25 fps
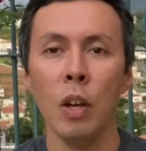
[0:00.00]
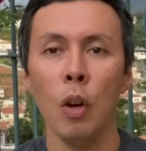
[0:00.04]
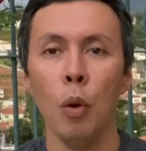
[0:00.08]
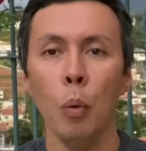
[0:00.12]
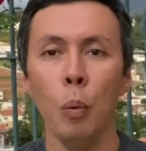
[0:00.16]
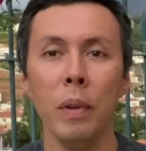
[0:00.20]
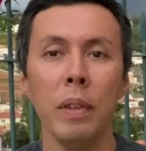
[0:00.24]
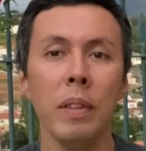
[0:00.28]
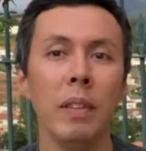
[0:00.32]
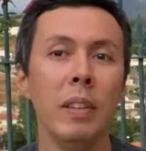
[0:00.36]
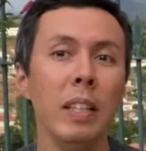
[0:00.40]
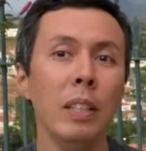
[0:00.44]

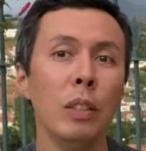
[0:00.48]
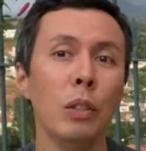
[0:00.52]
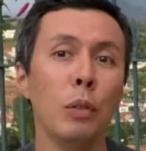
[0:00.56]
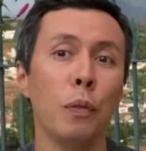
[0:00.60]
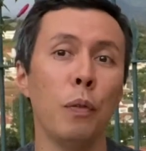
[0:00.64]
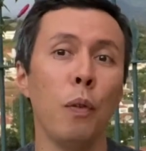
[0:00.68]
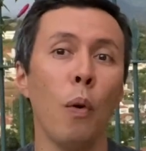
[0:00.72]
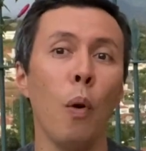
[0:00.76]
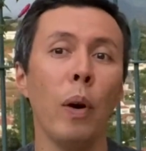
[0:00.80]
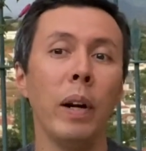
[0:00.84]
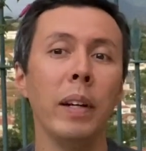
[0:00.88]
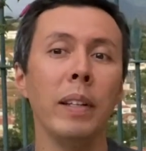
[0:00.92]
With these
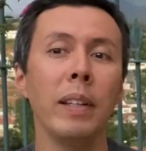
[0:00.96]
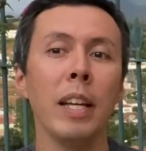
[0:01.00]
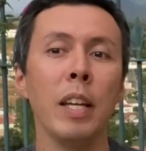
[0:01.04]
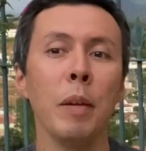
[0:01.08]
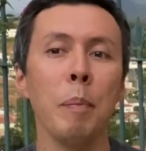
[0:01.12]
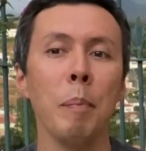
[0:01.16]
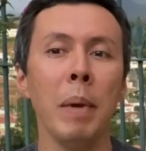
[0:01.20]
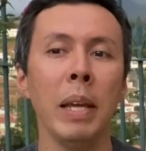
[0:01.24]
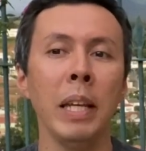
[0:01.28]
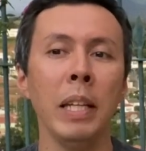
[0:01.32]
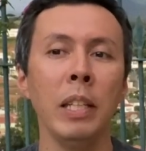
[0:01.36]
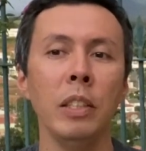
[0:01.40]
4
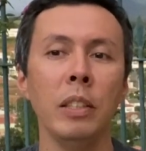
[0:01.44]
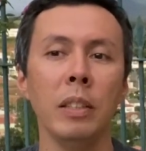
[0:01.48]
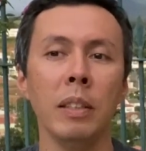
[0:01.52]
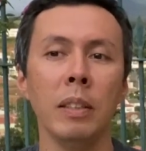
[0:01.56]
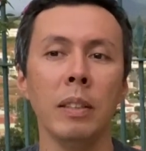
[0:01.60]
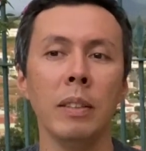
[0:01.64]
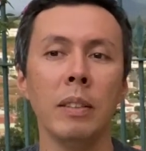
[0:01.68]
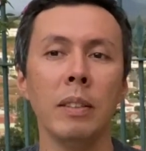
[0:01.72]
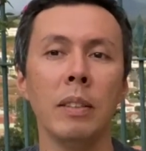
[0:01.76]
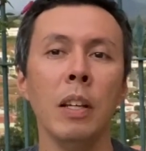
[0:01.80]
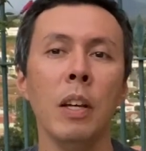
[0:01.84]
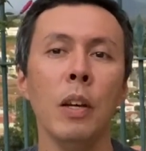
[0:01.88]

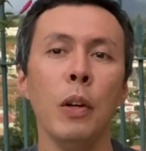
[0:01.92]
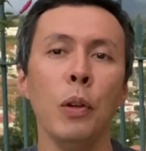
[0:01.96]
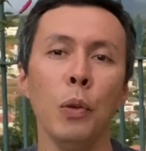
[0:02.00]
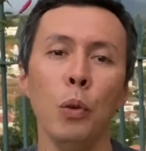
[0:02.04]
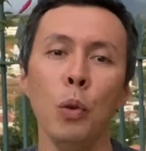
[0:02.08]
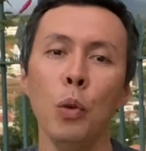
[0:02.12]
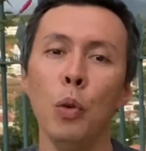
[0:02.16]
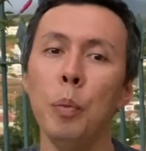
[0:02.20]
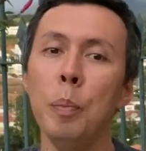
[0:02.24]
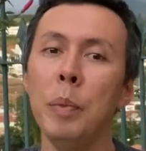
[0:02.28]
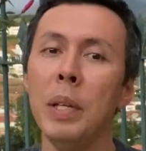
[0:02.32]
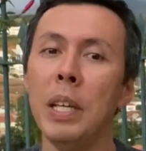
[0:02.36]
dimensions,
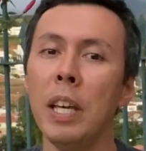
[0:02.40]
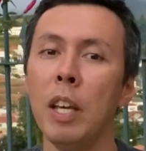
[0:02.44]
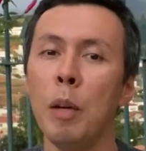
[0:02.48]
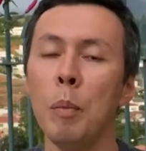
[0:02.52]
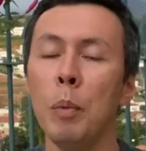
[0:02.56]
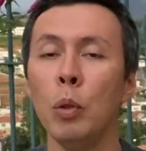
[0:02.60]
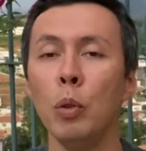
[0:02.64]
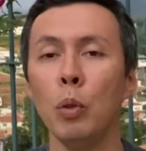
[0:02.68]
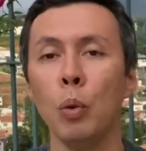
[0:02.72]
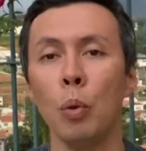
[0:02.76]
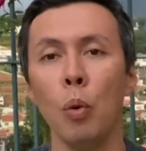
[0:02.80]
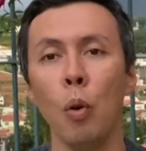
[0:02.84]
you'll be
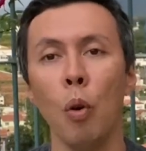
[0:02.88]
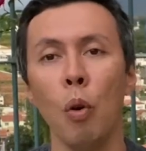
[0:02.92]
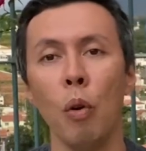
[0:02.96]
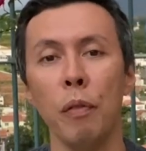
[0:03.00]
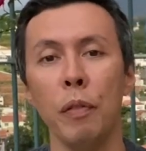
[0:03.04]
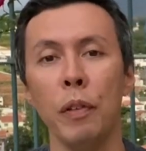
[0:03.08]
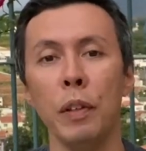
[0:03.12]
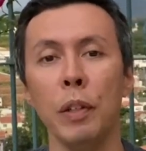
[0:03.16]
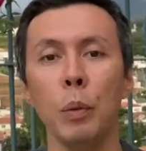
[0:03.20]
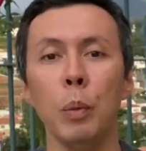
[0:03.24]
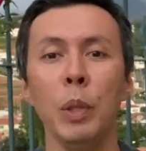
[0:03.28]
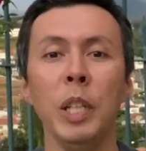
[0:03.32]
able to
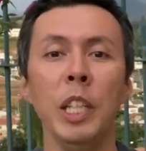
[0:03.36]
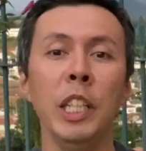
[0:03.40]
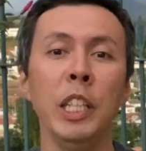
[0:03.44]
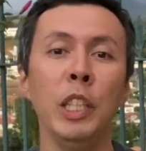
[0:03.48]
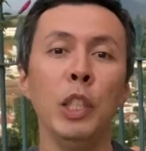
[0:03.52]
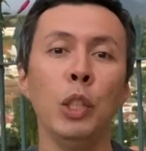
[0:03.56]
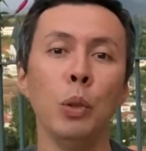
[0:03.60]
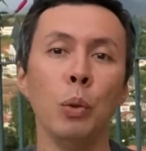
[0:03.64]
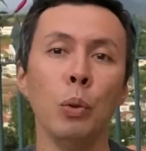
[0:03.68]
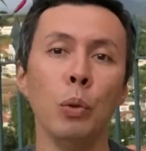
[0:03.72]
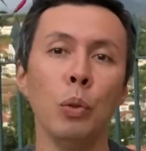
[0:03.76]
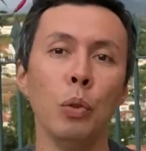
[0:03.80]
cover the
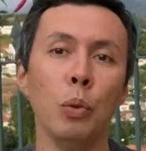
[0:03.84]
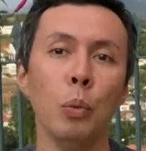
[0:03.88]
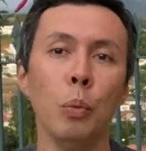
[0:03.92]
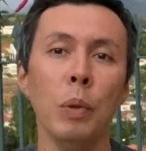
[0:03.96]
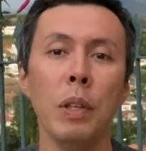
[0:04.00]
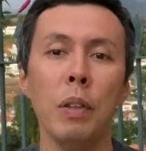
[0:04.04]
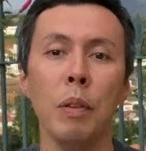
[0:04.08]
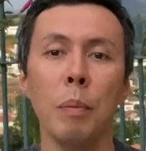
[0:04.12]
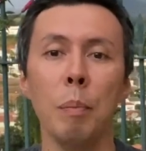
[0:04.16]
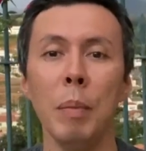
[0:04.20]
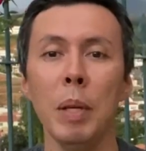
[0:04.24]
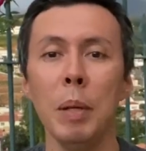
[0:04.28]
issues
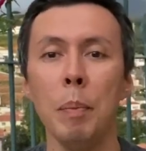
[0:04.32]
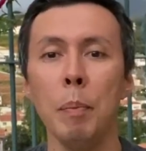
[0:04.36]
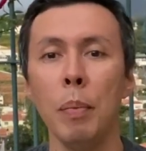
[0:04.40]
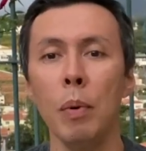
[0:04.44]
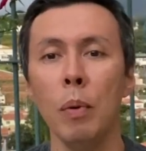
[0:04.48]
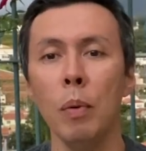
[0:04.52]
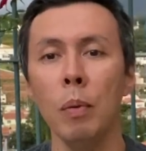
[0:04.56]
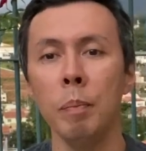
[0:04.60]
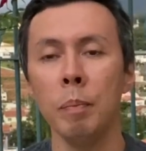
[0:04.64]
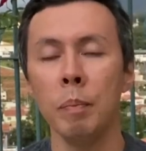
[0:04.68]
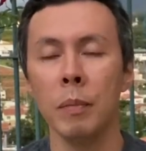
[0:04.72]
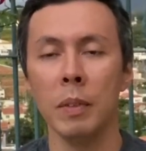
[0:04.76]
with
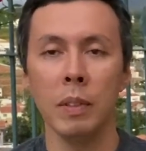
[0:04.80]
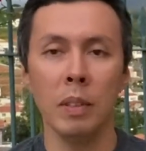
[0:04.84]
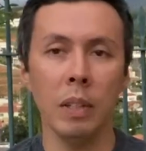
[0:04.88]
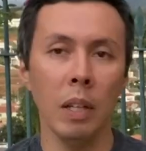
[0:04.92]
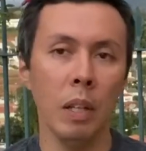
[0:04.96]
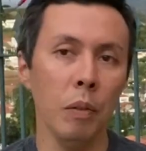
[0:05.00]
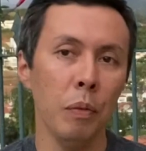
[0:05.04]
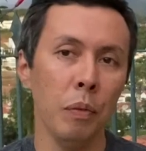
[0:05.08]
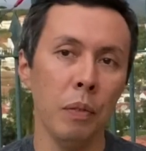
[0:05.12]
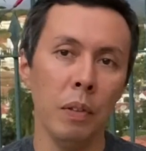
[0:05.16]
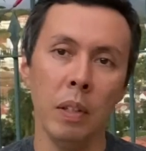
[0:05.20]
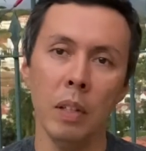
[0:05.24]
people,
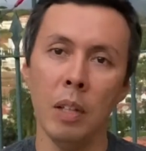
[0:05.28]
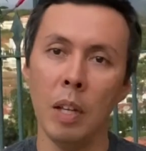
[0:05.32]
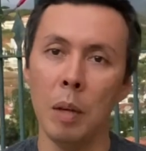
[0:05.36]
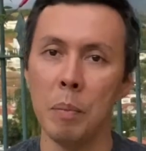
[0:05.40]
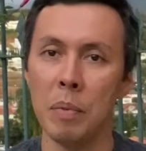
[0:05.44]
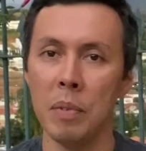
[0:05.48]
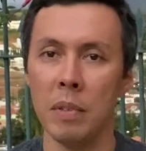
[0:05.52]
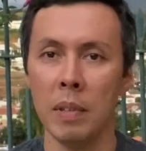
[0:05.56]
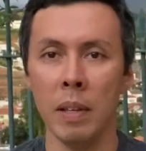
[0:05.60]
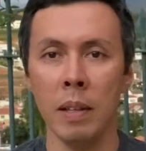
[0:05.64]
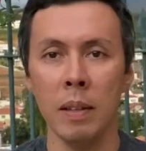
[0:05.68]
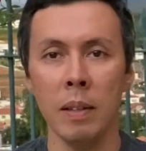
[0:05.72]
safety,
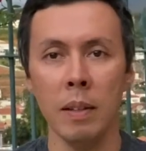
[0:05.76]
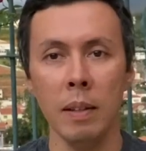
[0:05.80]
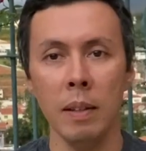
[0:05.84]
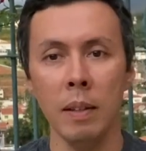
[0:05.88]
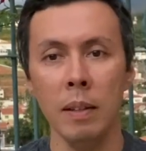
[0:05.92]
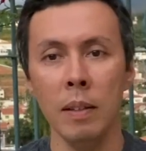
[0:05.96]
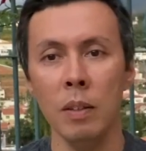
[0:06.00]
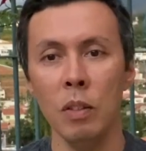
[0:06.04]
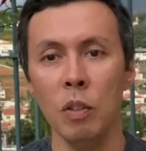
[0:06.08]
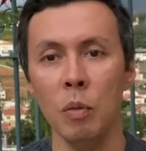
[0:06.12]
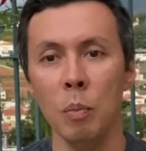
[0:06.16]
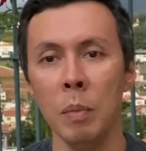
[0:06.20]

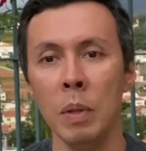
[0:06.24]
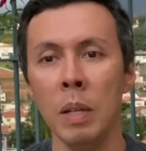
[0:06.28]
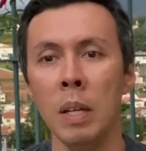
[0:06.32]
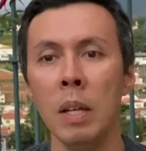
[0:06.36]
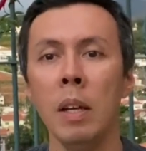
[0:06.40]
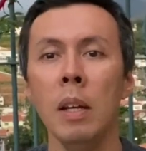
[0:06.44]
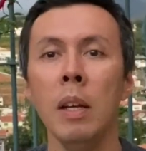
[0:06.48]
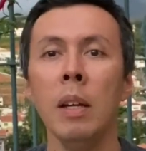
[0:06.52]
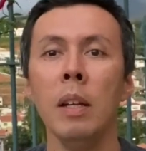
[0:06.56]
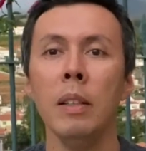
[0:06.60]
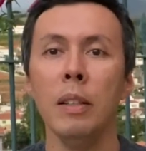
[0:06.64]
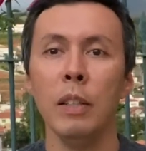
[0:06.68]
absenteeism,
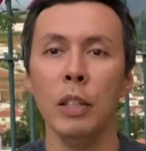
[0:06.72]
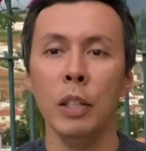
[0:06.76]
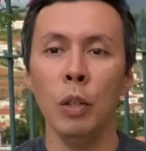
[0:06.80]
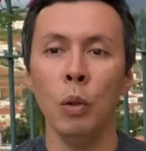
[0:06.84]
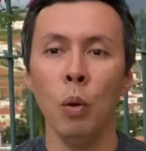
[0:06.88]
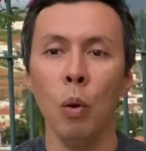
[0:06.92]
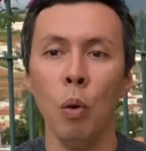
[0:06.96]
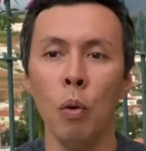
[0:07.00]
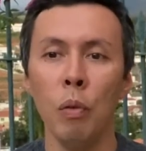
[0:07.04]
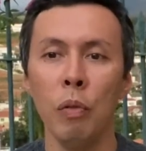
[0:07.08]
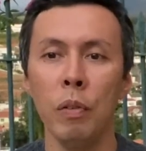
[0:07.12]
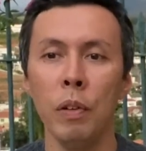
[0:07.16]

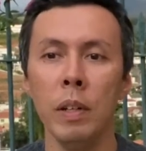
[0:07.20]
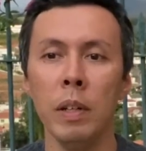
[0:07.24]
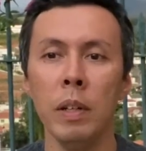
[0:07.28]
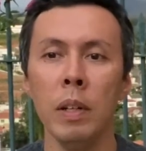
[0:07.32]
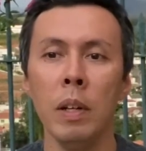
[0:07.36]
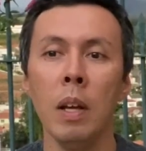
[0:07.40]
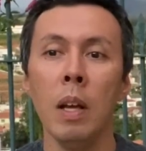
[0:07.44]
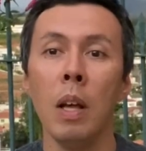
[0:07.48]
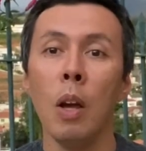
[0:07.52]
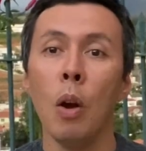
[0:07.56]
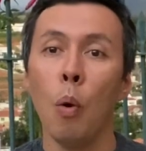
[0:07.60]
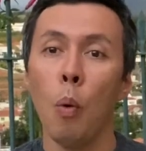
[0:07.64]
turnover,
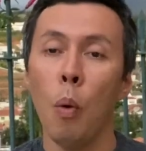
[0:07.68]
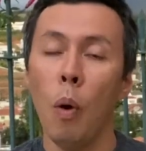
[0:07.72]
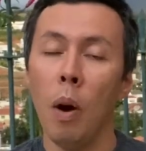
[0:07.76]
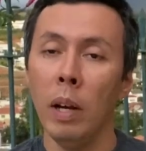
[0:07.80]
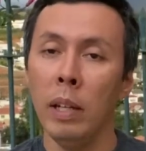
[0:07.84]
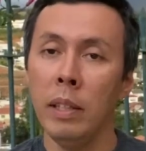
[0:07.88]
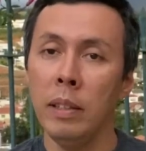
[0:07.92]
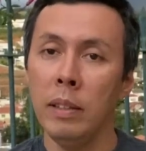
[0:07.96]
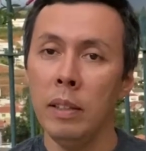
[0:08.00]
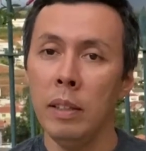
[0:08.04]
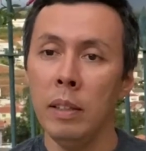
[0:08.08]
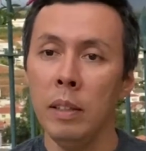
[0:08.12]

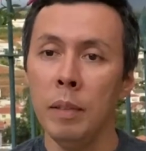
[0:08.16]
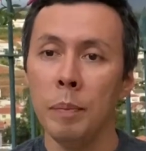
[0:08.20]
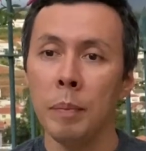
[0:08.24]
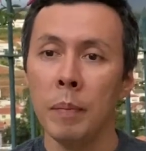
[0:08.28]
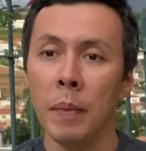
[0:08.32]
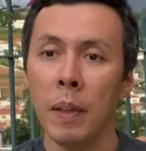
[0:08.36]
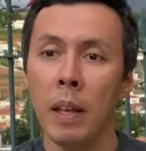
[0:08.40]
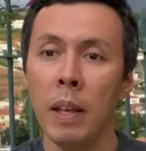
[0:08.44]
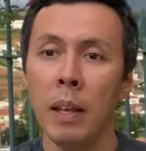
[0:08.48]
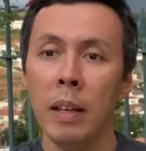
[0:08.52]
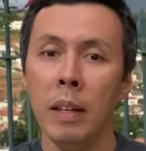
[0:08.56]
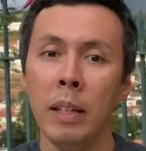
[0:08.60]
quality,
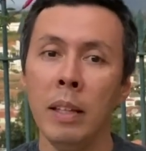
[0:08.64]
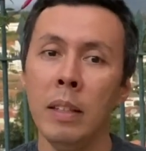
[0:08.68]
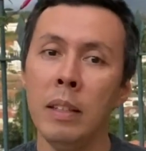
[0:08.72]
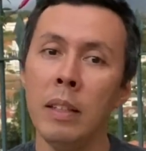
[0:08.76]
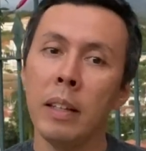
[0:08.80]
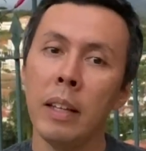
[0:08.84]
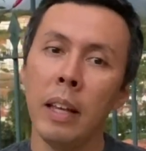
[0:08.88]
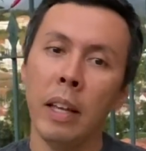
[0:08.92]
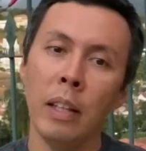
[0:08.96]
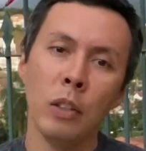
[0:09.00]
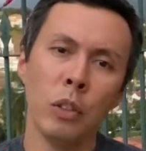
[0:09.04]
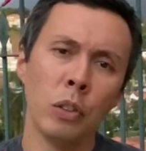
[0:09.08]

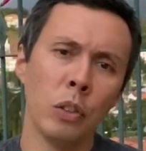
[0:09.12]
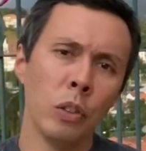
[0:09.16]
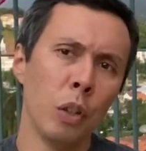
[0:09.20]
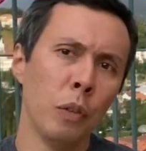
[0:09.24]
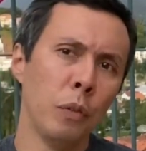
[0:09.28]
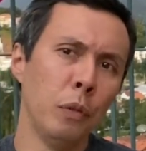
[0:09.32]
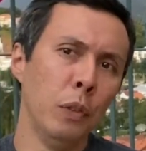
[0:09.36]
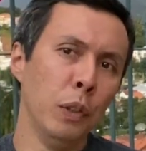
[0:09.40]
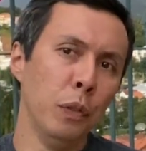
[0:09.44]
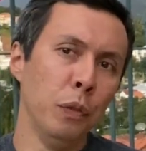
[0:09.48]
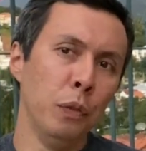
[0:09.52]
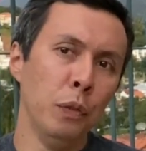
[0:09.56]
indicators
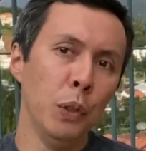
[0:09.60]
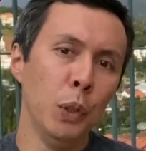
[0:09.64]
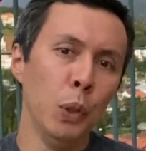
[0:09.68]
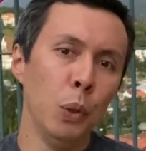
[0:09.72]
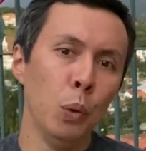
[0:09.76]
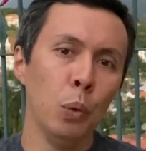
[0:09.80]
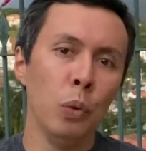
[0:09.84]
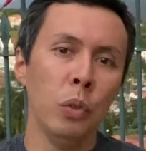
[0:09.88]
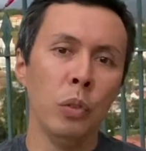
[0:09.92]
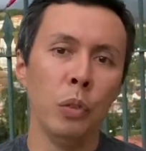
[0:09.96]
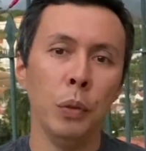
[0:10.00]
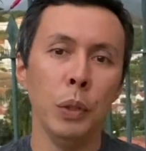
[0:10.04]
of
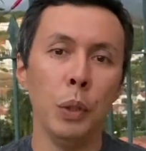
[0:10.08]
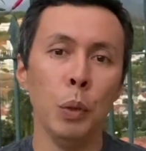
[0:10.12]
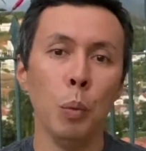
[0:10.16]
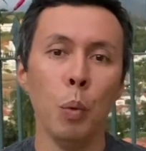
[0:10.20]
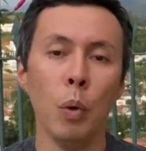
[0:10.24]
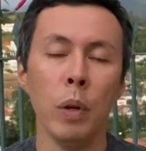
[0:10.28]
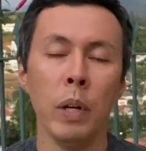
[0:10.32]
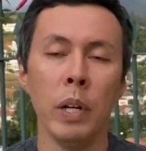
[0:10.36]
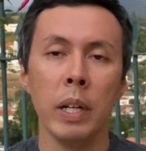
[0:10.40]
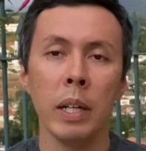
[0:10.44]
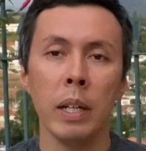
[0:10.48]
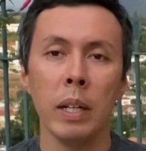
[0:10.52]
refuse,
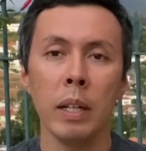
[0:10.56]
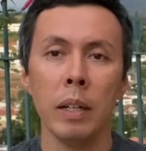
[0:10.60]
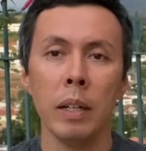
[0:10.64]
rework,